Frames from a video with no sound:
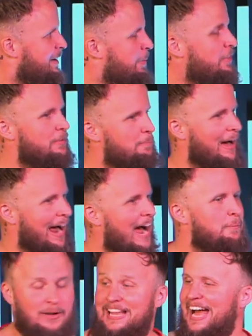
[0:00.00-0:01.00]
But
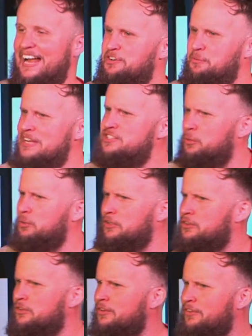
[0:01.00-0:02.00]
I really had to wrestle
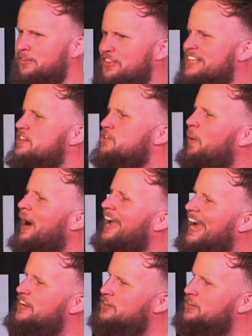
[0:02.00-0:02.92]
with this is why